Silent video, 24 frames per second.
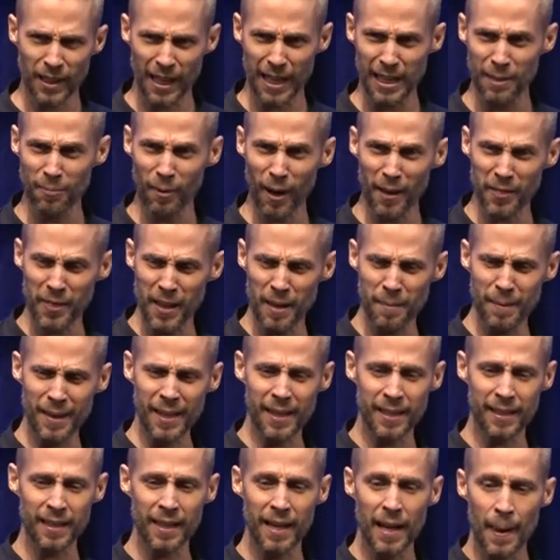And I brought them
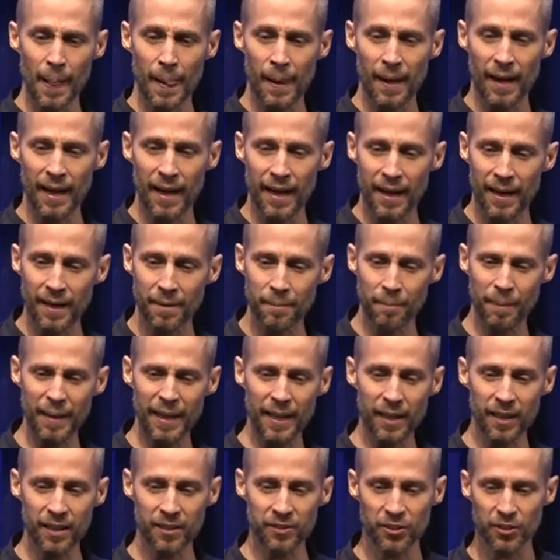in
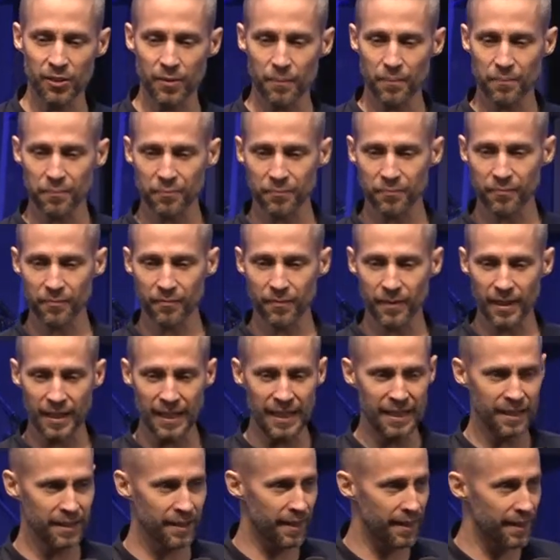because
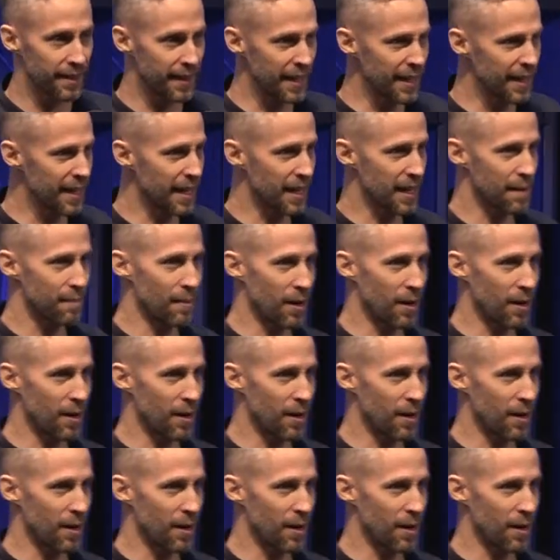in thinking